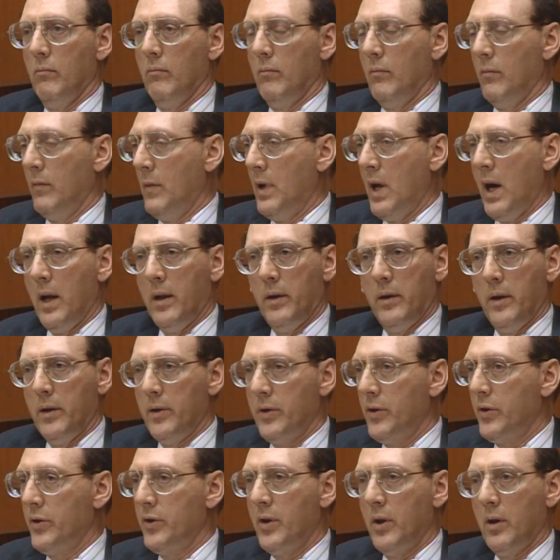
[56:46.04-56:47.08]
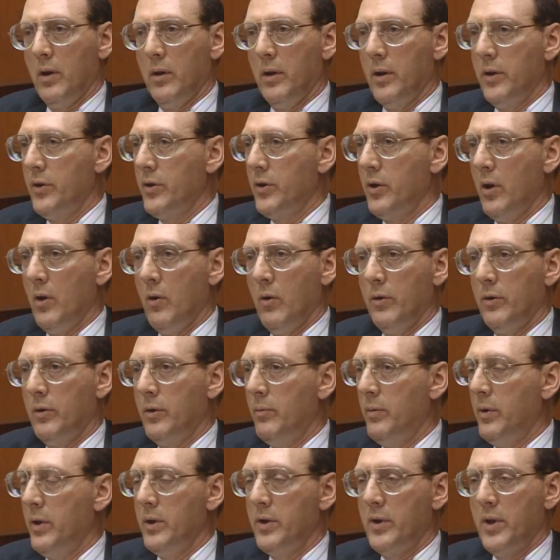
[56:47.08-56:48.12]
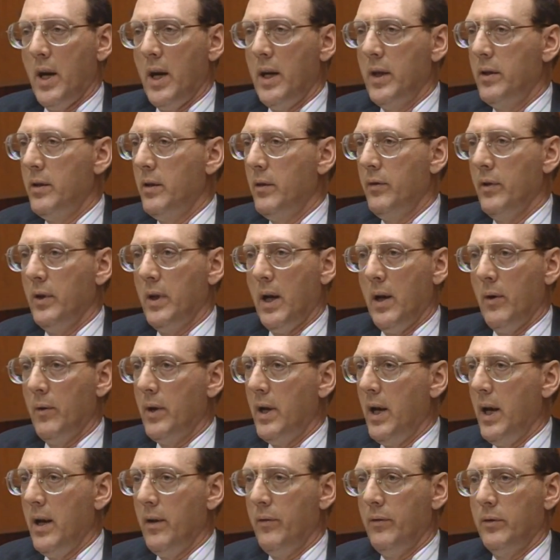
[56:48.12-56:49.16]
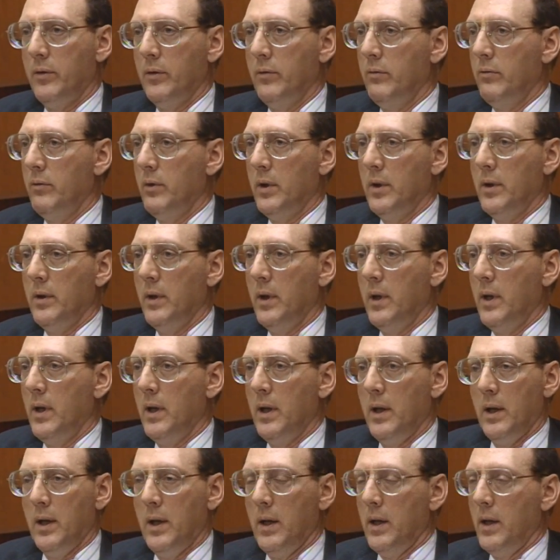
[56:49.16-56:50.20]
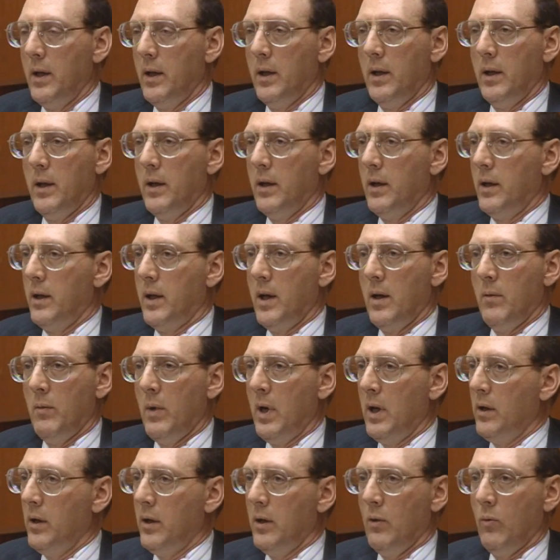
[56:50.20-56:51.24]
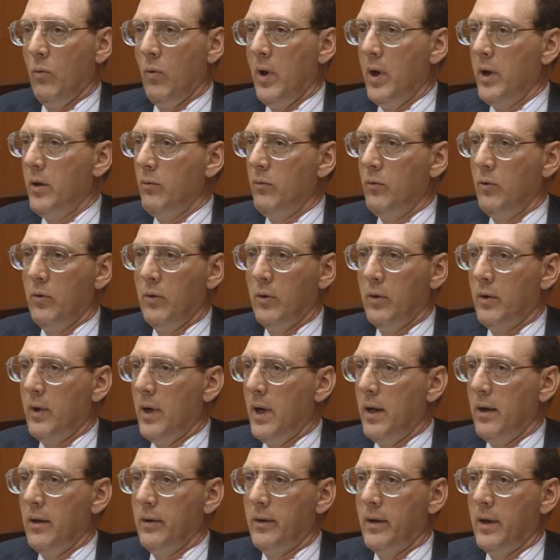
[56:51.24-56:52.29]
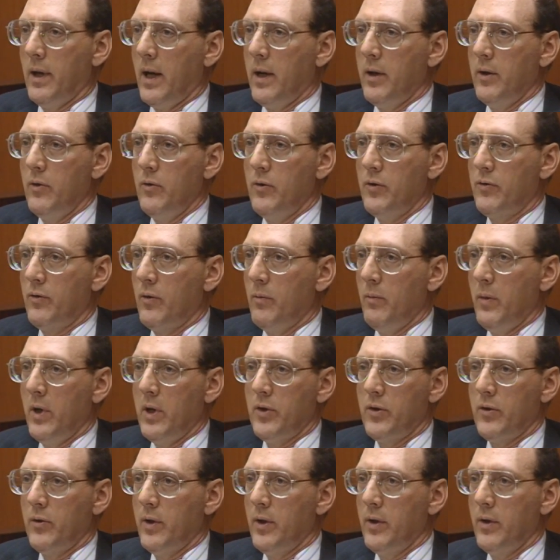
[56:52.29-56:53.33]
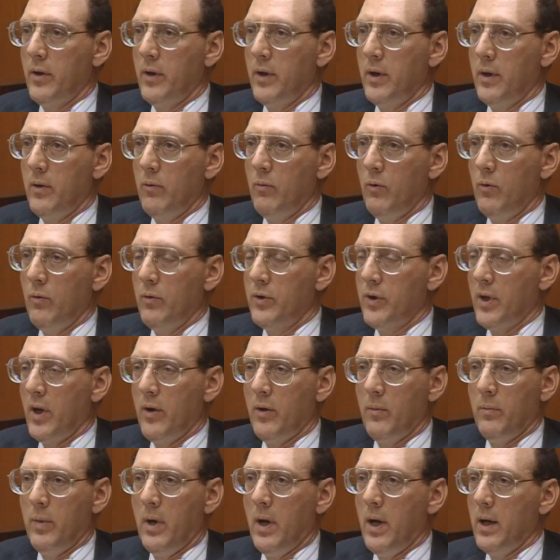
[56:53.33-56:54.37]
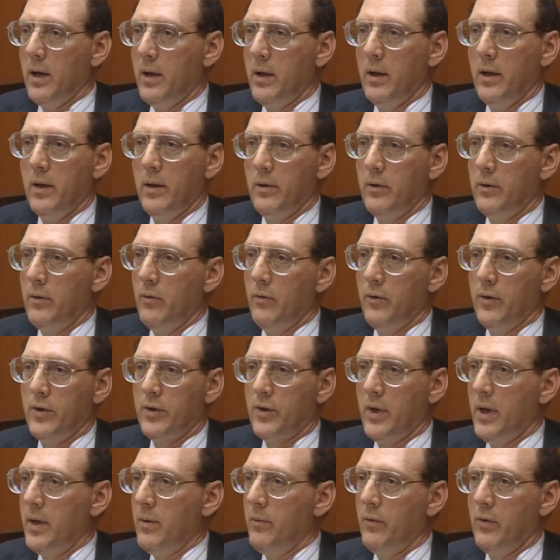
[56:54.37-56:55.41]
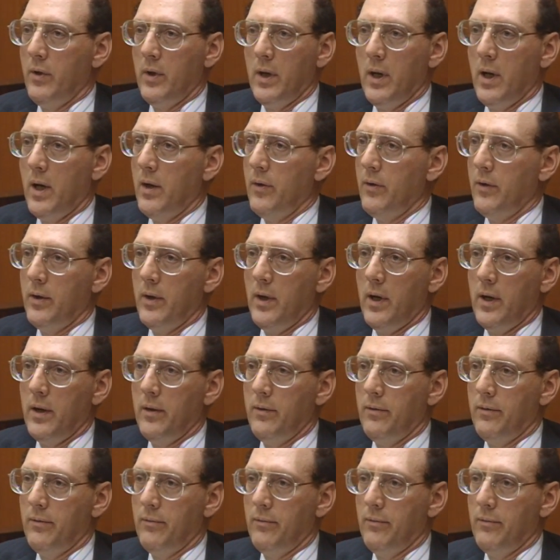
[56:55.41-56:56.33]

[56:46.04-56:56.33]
Not necessarily so. To be scientific, I would have to get my little white ruler out that I use for measuring the wounds on the body and do the same thing on the knife.